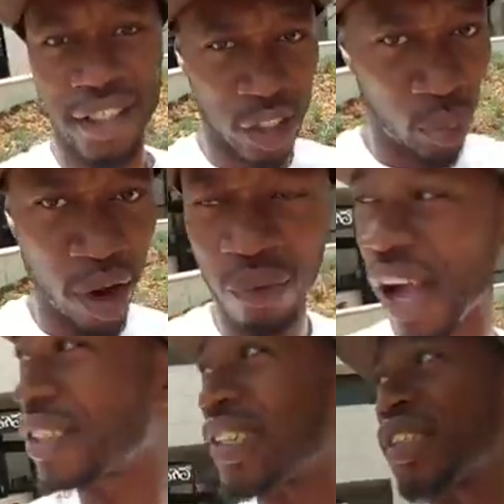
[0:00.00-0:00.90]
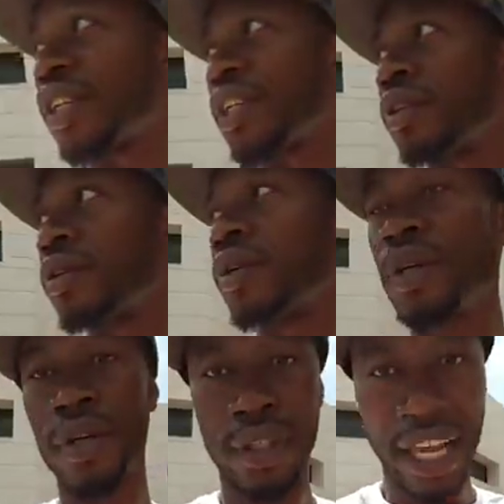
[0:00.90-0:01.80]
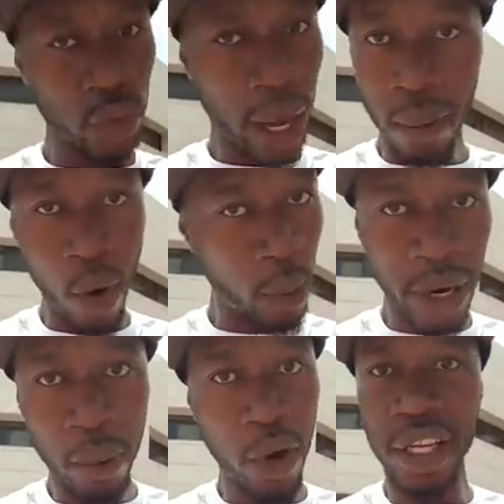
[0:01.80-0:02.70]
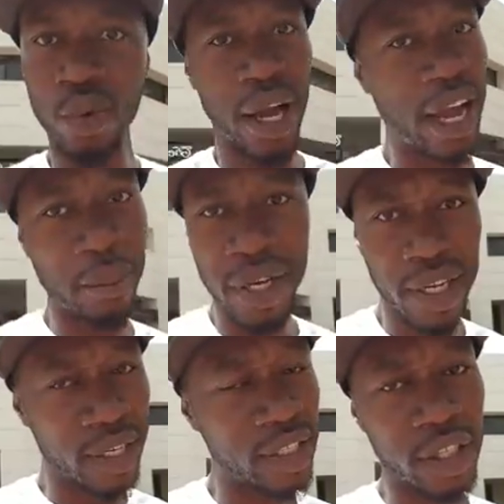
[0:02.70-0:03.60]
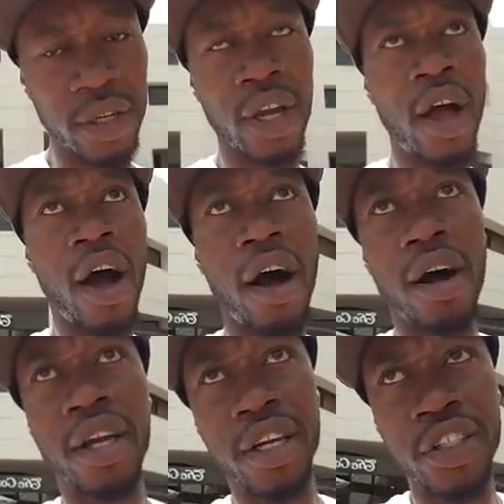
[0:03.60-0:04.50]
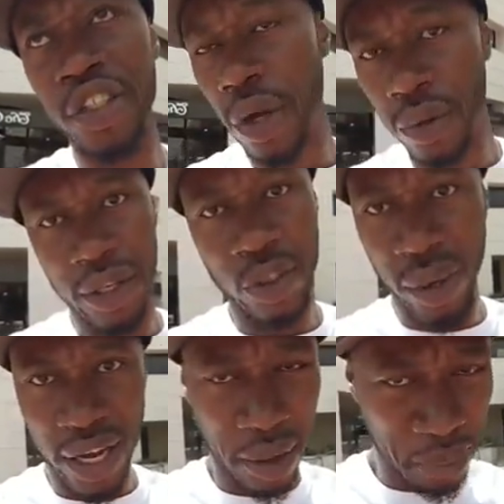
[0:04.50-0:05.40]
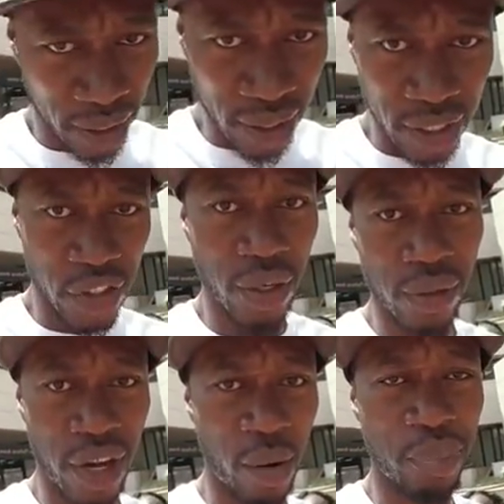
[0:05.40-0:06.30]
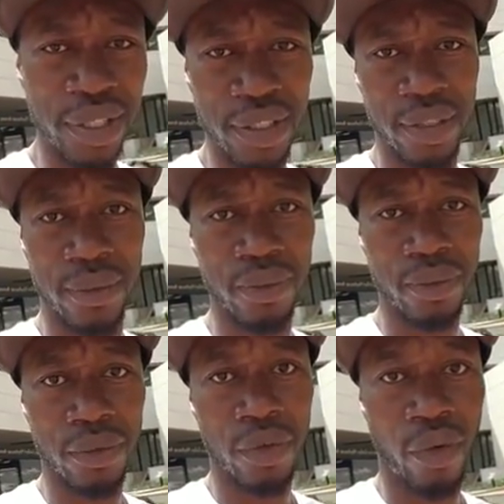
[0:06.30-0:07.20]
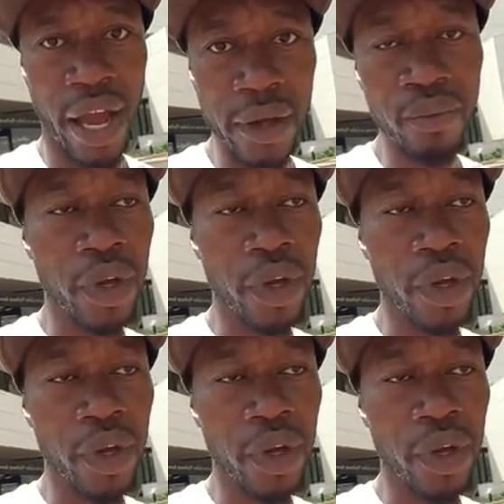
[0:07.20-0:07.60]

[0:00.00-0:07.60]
That's part of our ascension. That's why I'm on what I'm on. That's why I got me a that's why I got me a kinesiotherapist, right?